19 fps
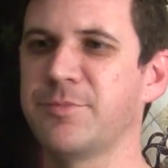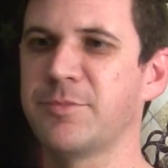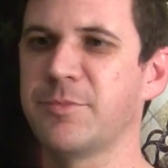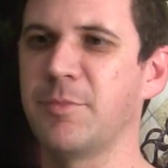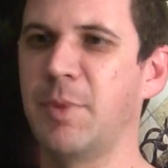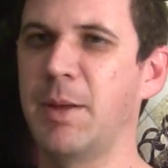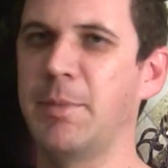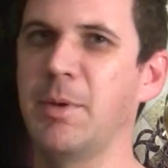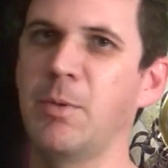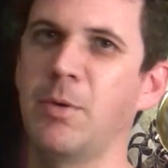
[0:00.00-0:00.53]

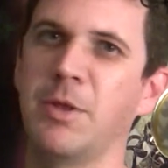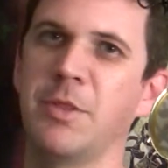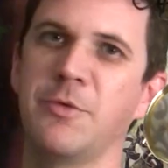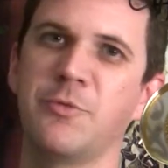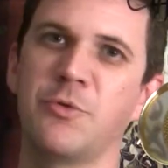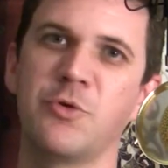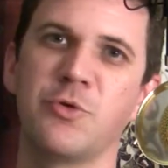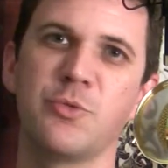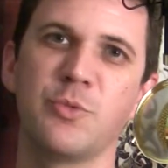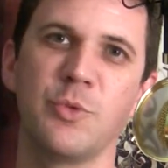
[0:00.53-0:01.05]
Might be one of the
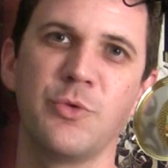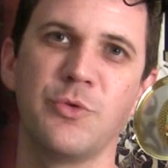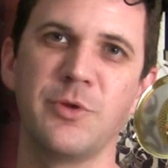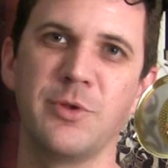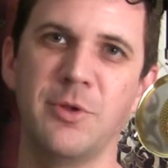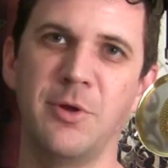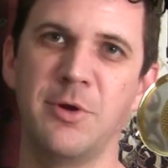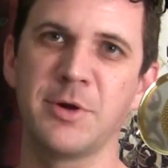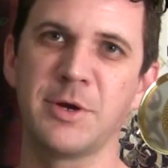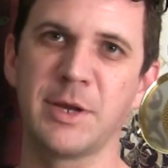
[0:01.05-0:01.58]
first ones in a
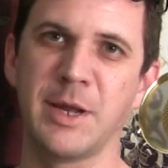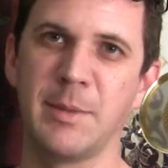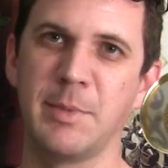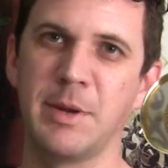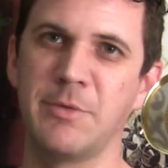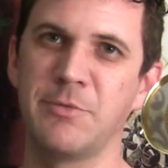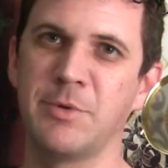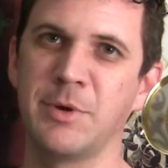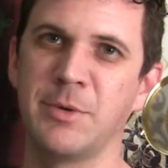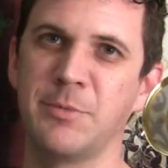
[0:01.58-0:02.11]
long time
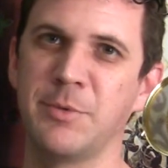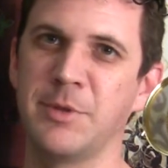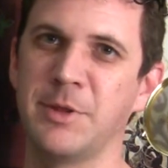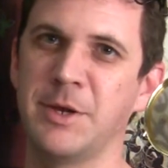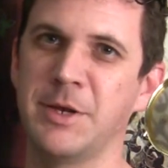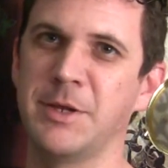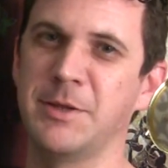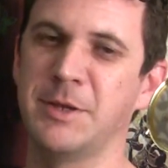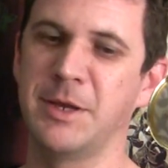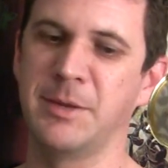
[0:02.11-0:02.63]
I've written with
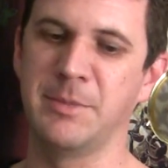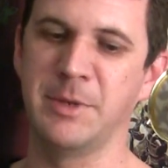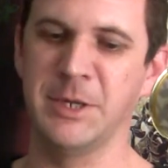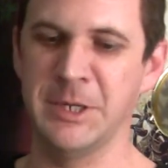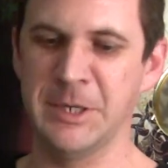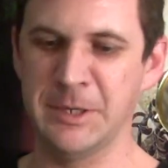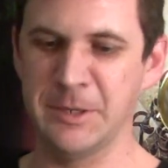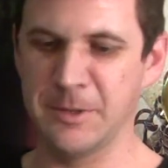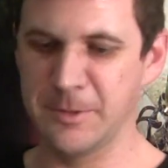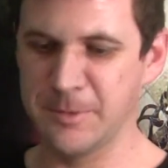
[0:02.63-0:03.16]
any Lamy
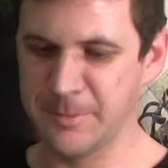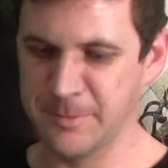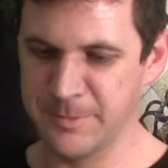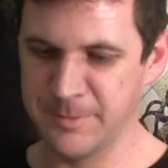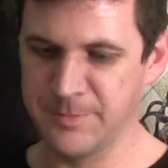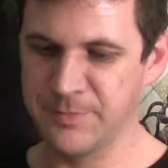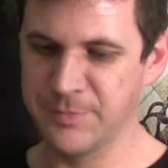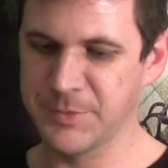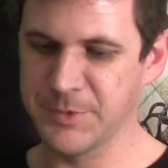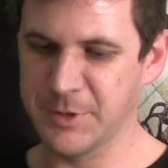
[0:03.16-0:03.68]
ink.
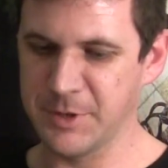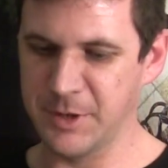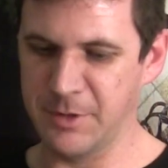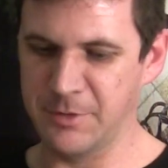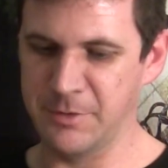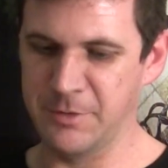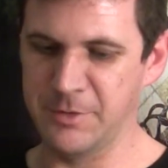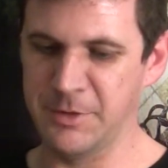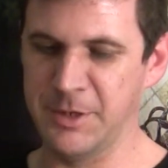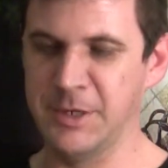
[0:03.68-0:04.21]

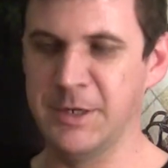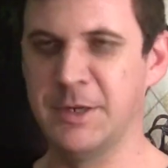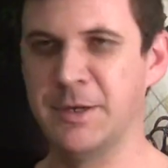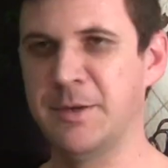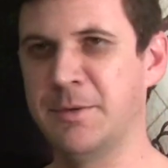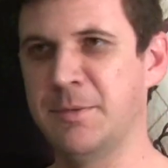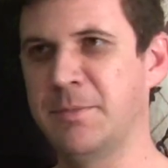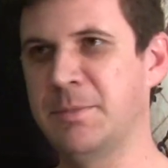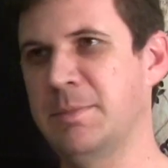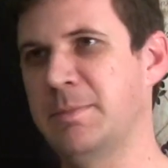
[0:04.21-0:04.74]
Other
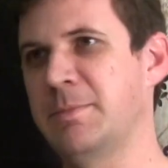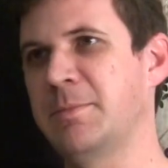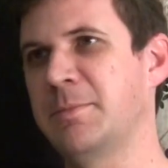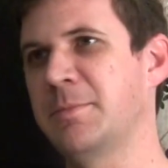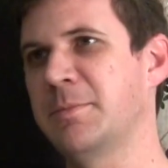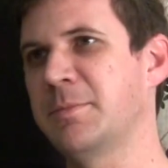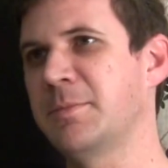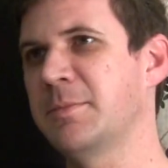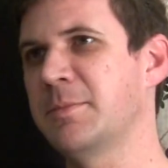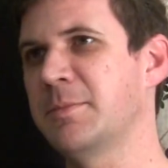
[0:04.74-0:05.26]
than
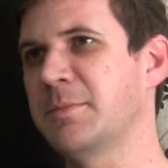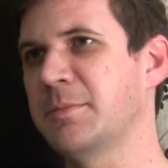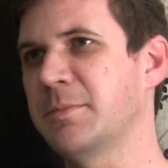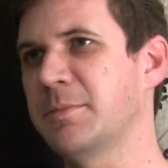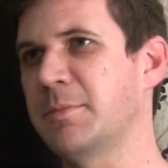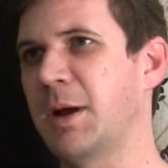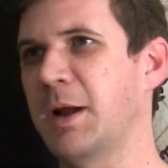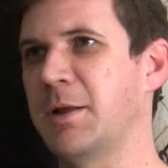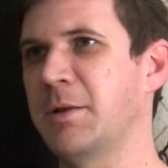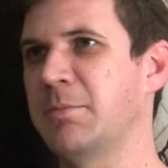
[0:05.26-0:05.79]

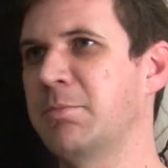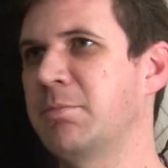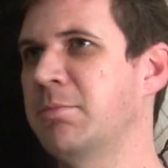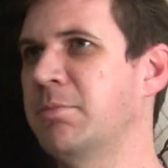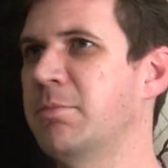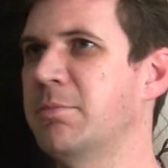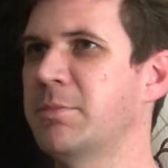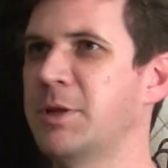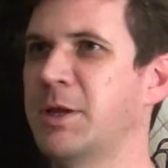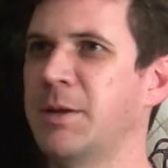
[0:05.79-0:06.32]
my
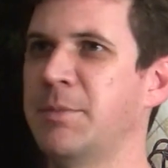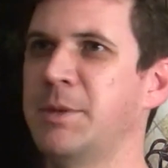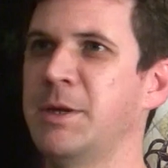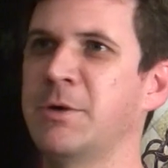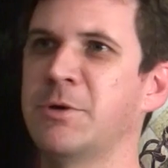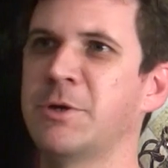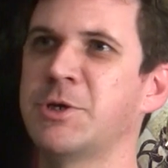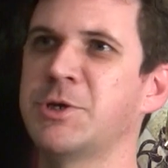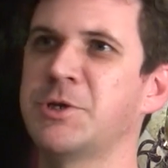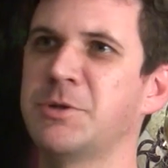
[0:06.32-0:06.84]
Lamy
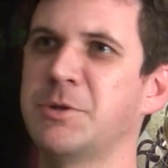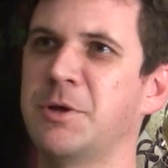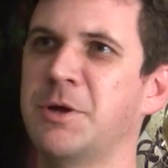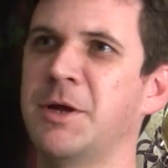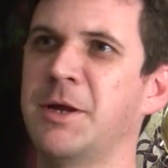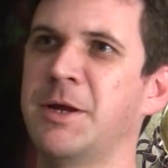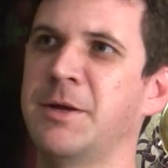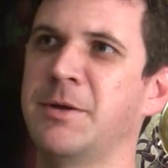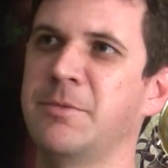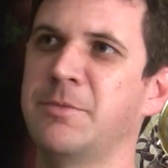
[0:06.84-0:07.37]

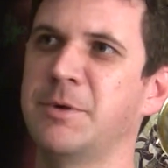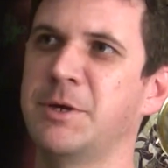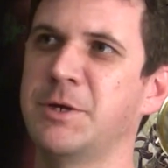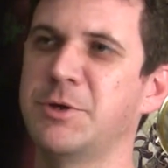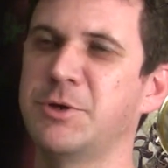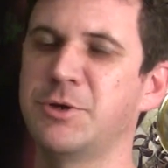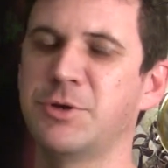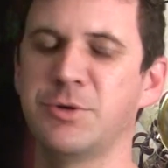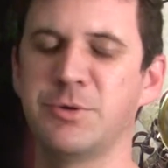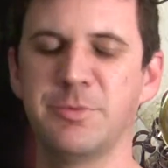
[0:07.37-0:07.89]
Crystalline, which
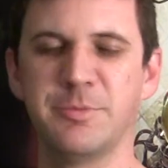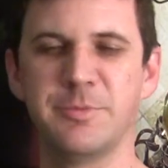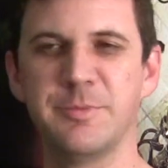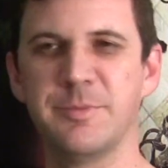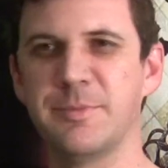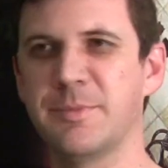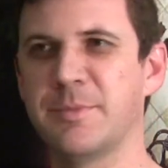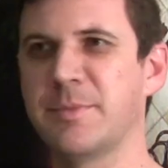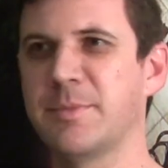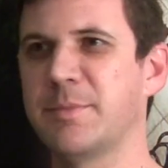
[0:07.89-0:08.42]

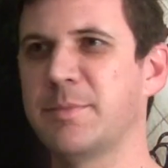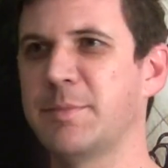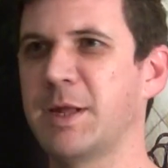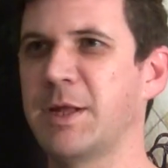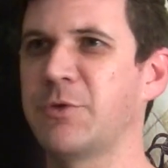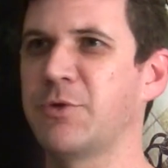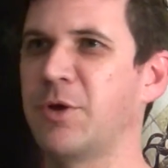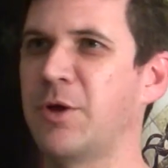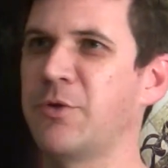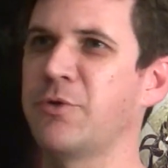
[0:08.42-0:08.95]

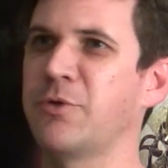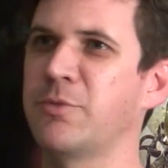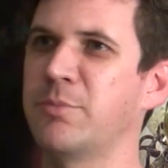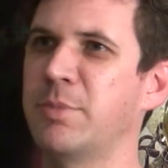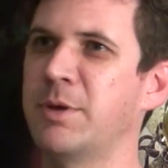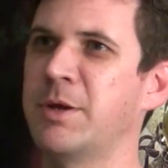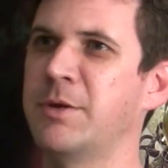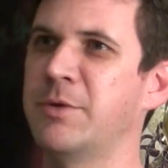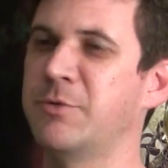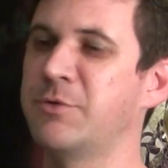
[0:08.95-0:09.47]
that's also
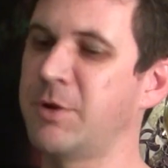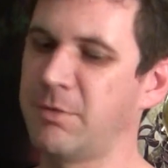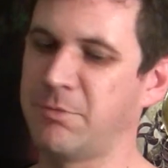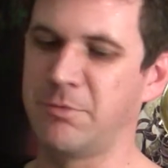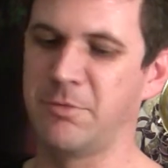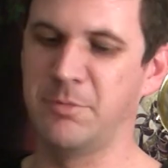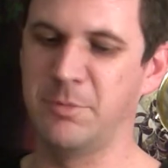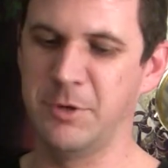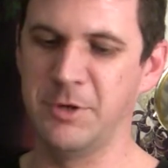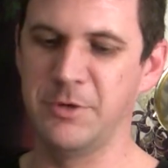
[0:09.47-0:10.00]
been several
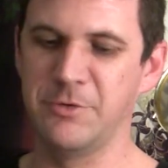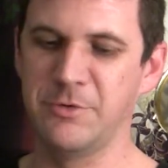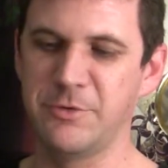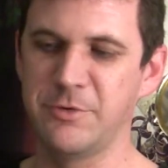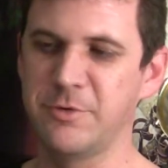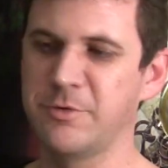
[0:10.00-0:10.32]
months.